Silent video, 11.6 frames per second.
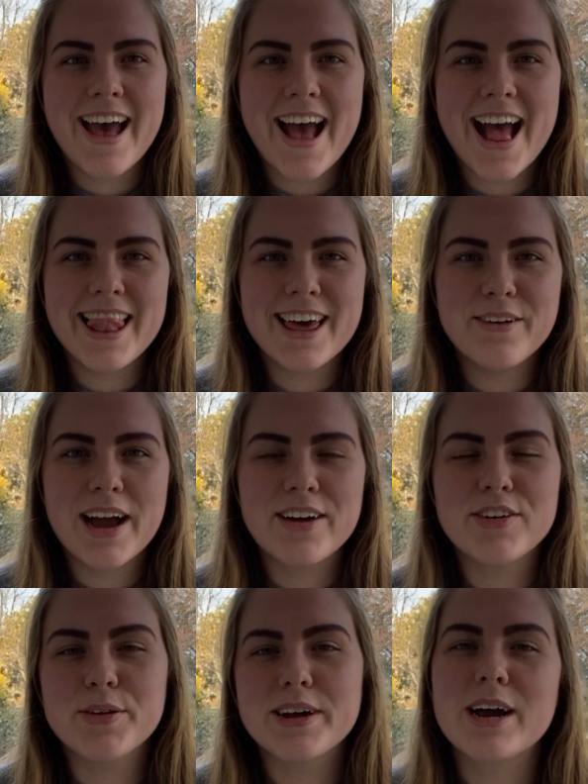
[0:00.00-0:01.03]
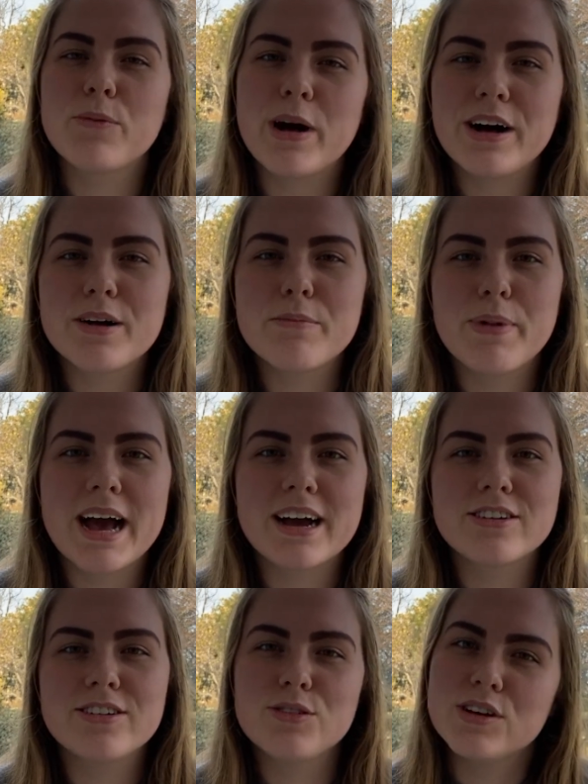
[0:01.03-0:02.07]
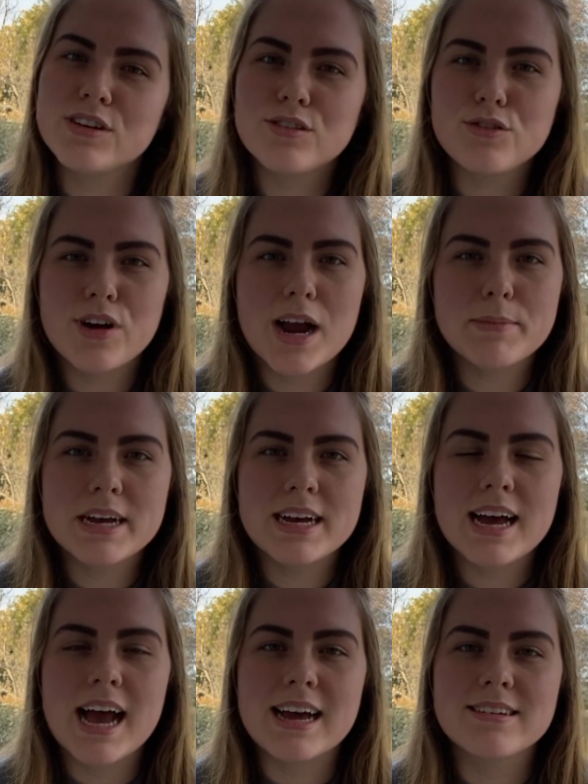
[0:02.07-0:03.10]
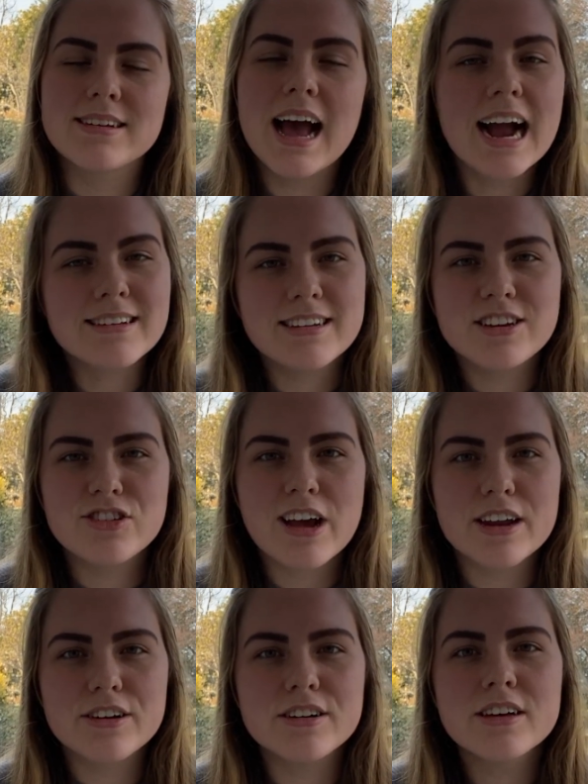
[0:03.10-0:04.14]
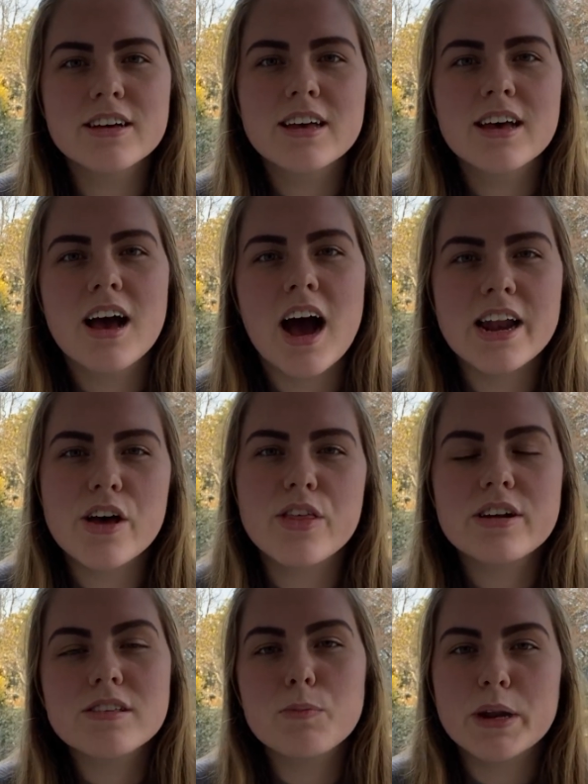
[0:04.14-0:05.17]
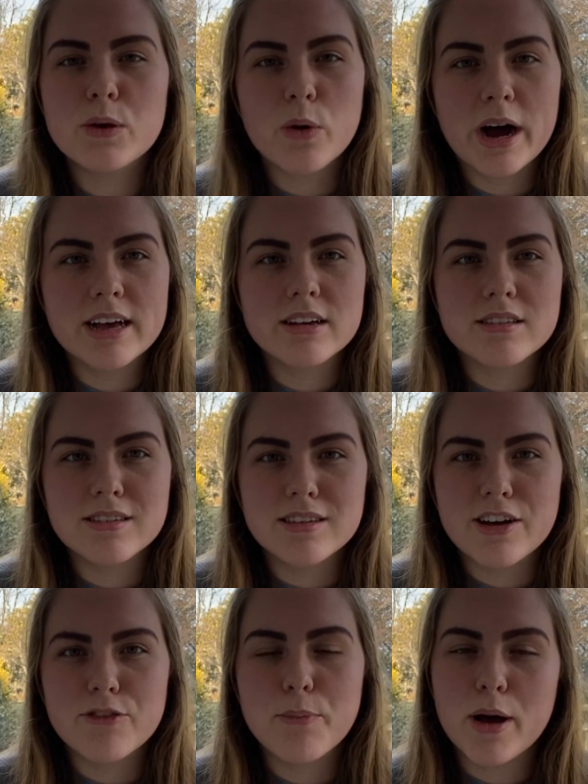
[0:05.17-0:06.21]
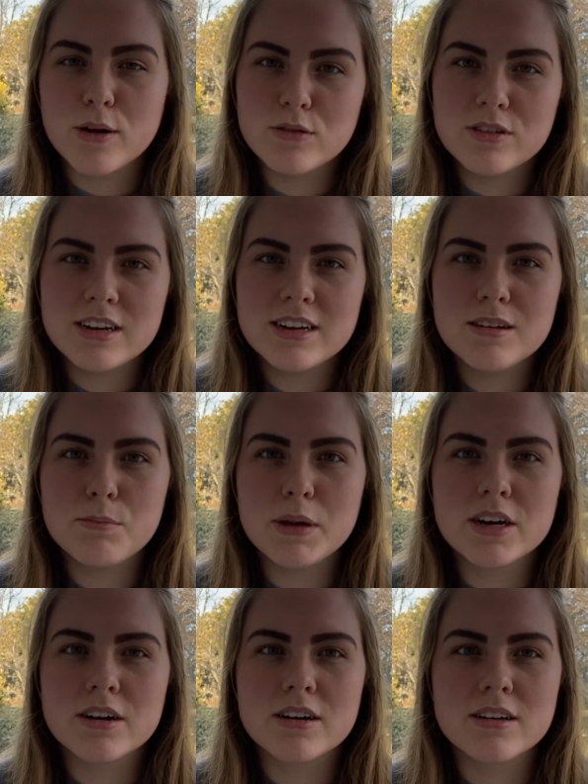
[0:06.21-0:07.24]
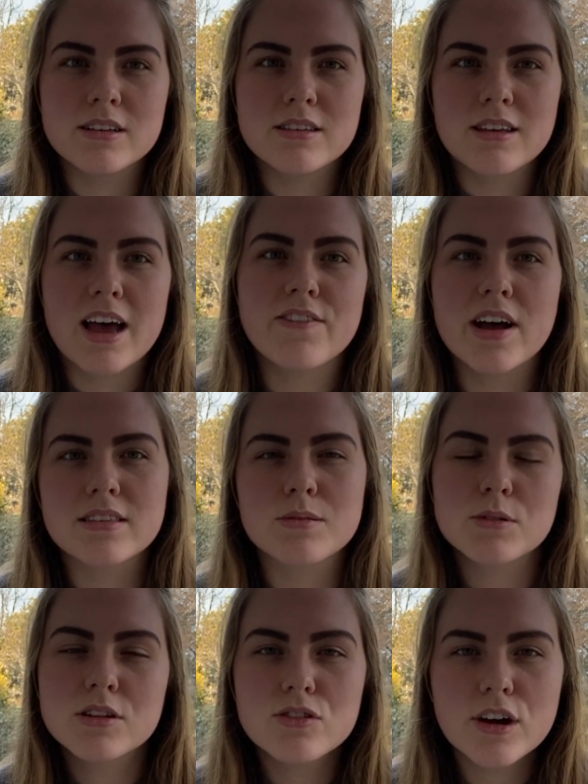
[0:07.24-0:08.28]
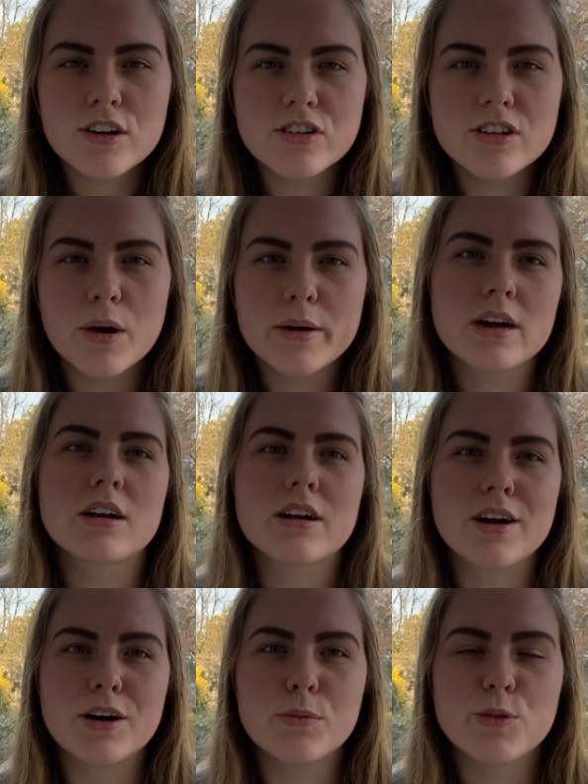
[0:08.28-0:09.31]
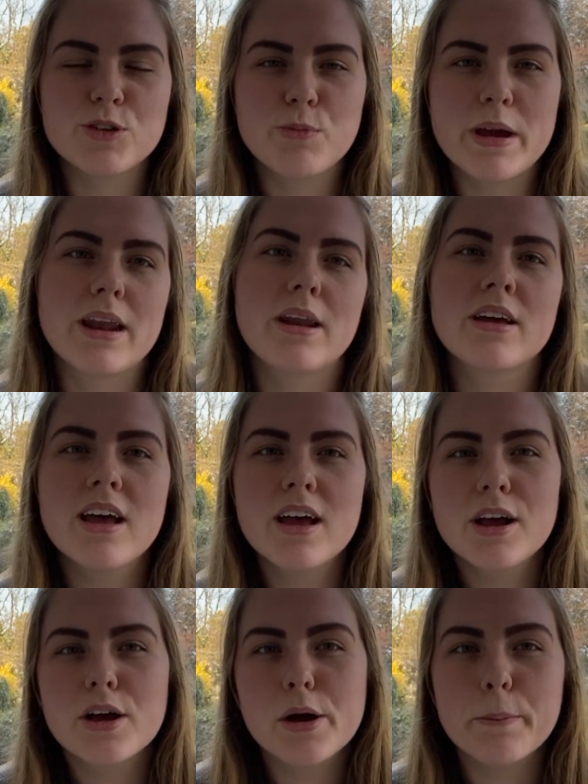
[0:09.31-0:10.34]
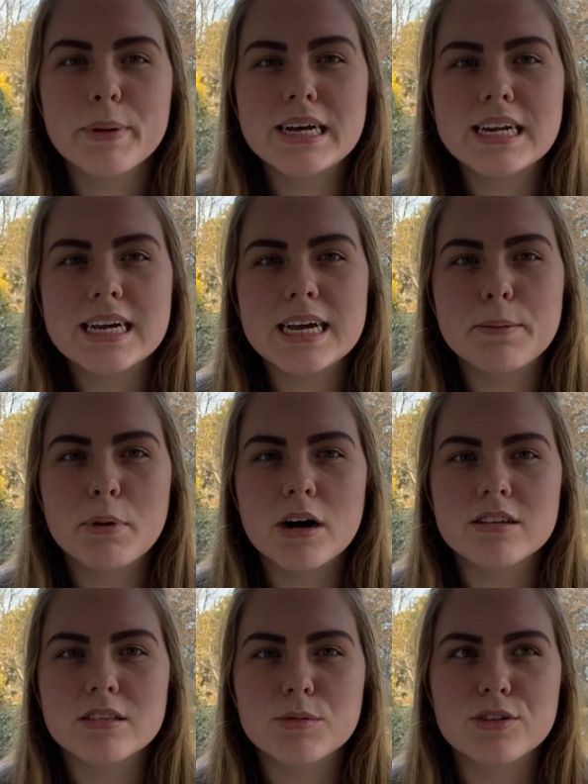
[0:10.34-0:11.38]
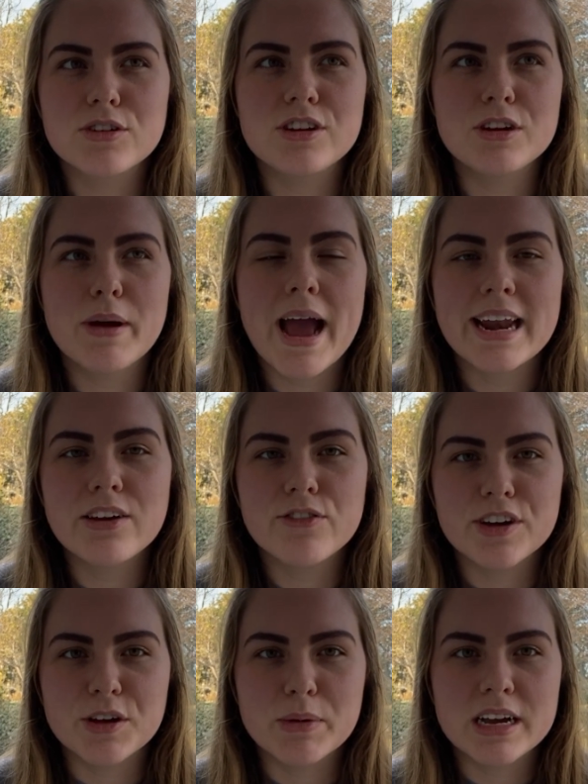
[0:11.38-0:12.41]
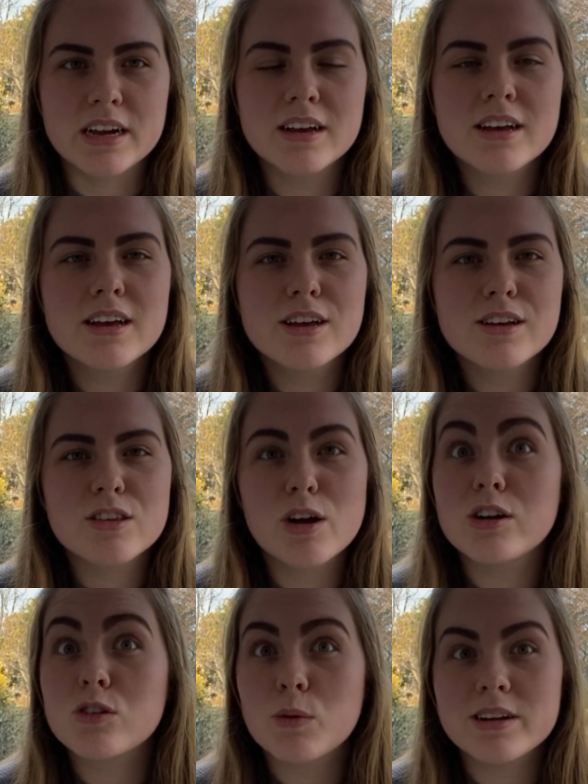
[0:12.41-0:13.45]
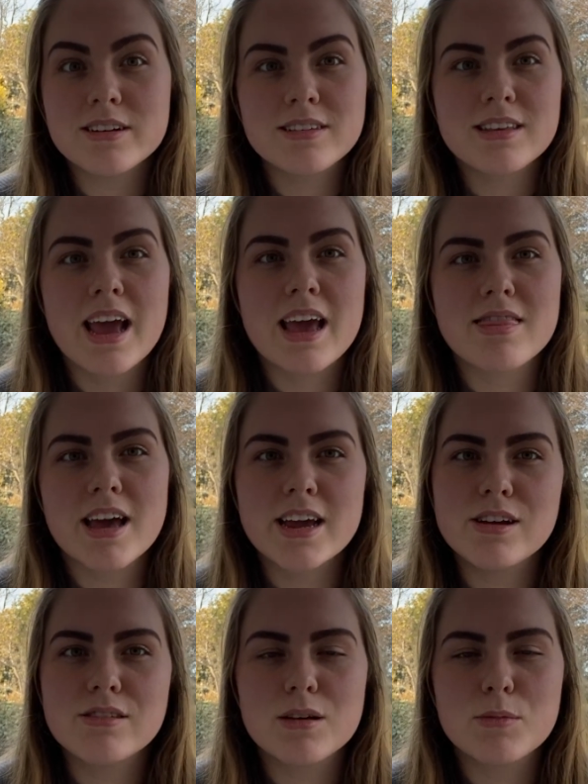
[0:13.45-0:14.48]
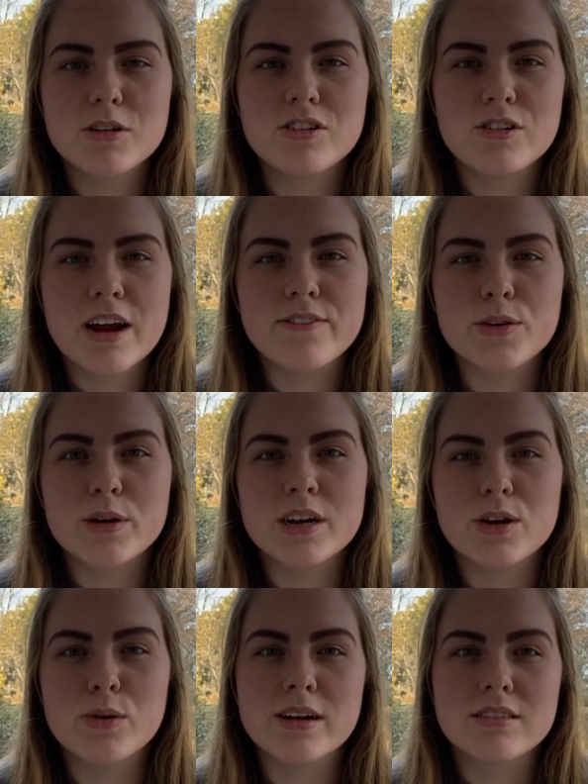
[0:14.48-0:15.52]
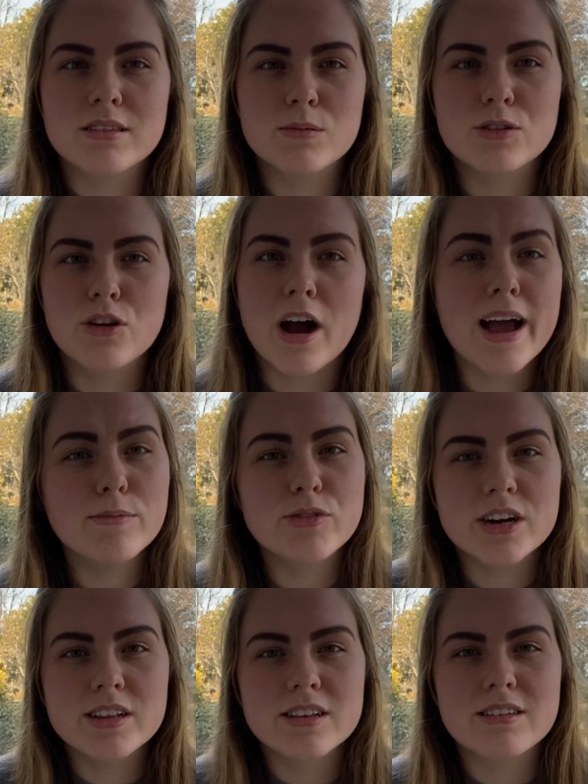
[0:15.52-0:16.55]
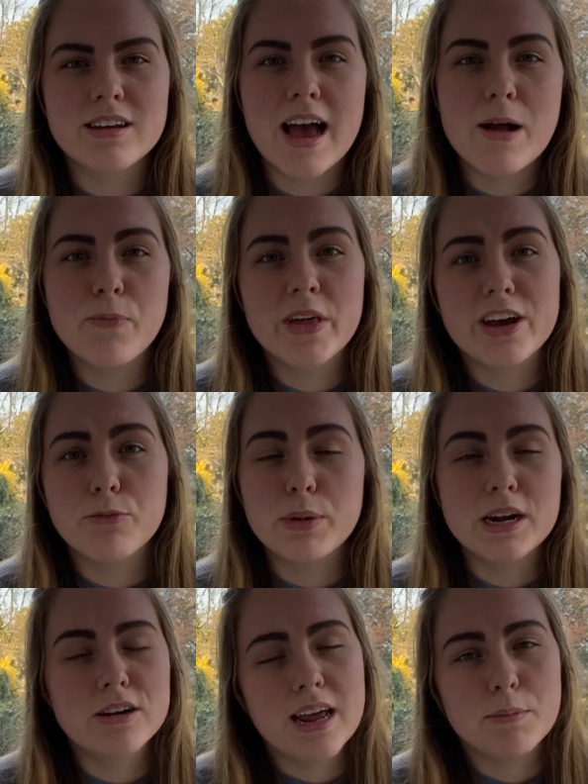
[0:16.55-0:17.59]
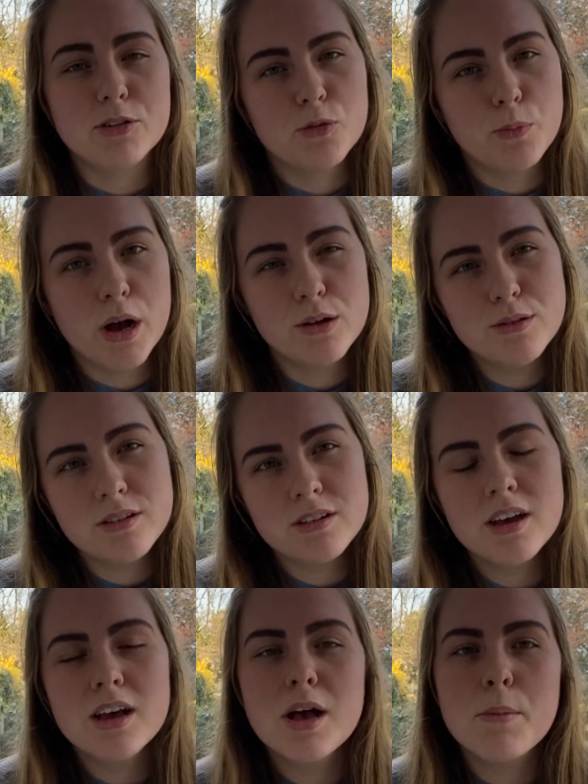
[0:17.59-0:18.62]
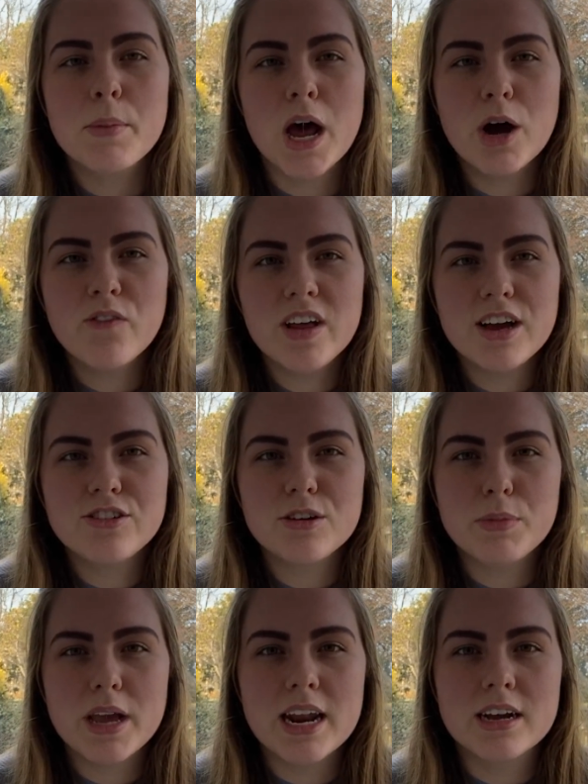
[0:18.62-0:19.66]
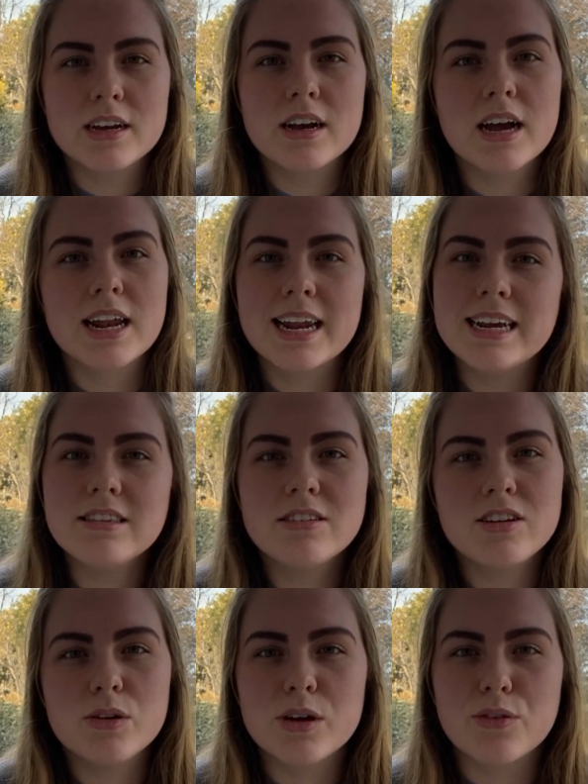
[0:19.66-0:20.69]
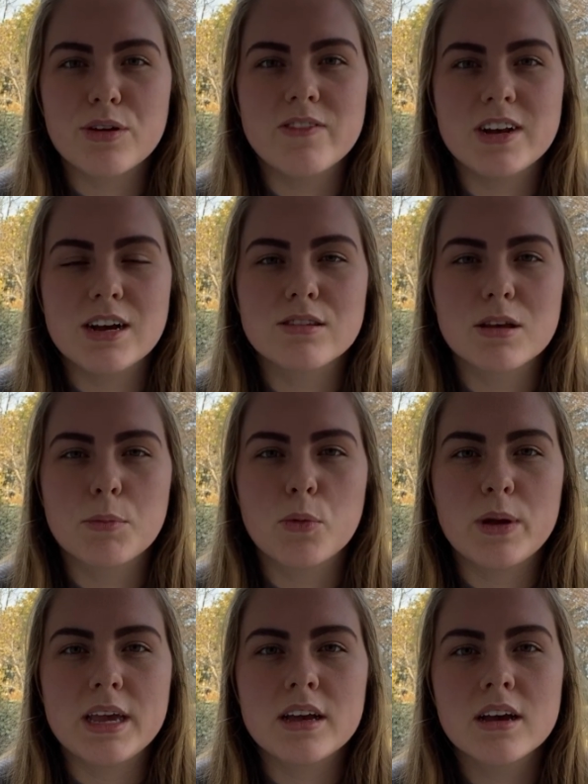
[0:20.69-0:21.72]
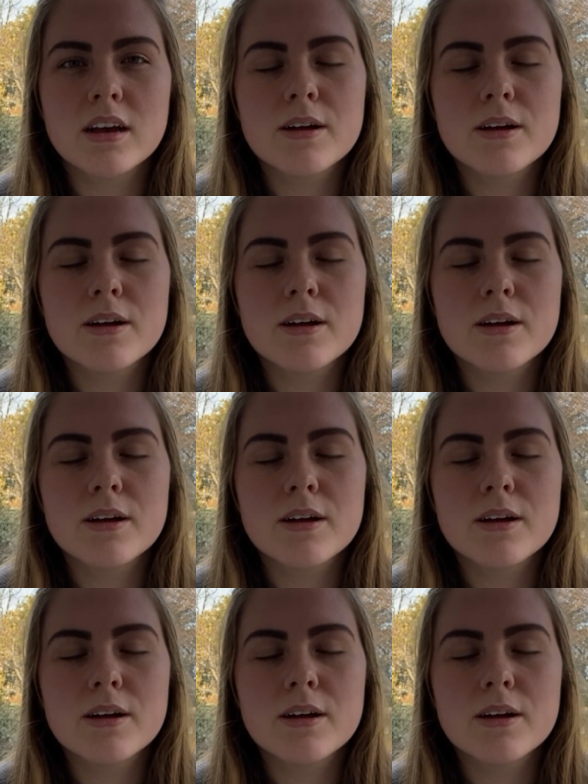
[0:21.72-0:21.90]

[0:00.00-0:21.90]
Hello everyone and welcome back to this drama and acting channel. I know that it's been a while since I've posted because I've had some construction going on at home which made it completely impossible to do any filming. So I just wanted to say thank you so much to everyone who has subscribed during this time that I've been unable to post. But hopefully I should be getting at least 2 or 3 videos up a week